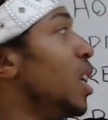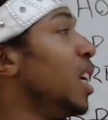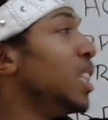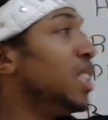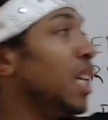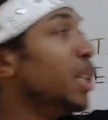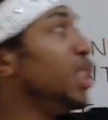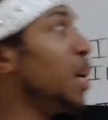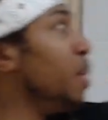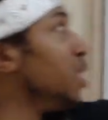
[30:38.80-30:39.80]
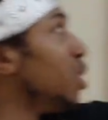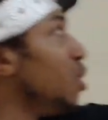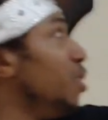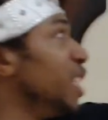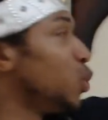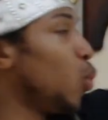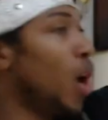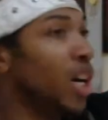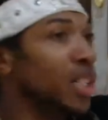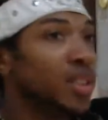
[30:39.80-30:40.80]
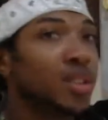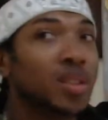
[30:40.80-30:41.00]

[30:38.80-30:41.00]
is not the same as this one?